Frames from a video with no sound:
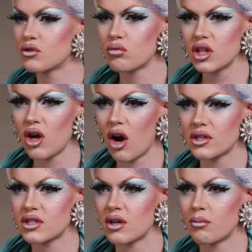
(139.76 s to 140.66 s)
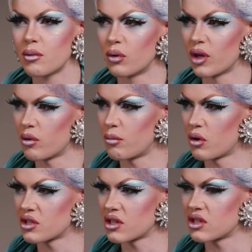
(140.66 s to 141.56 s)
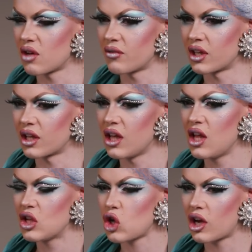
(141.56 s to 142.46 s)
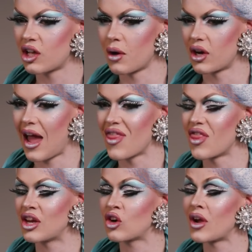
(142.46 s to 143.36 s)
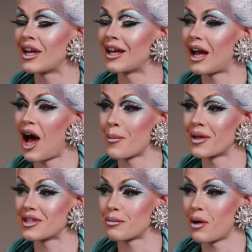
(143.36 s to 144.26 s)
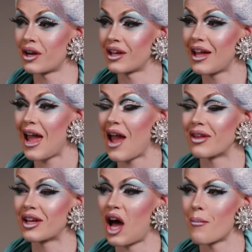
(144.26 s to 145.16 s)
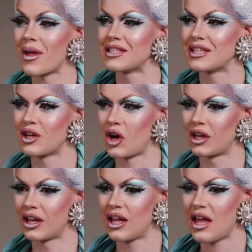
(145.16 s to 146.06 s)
was really hard seeing people like repost that stuff and like talking about it and then creating comments about it and then commenting on it.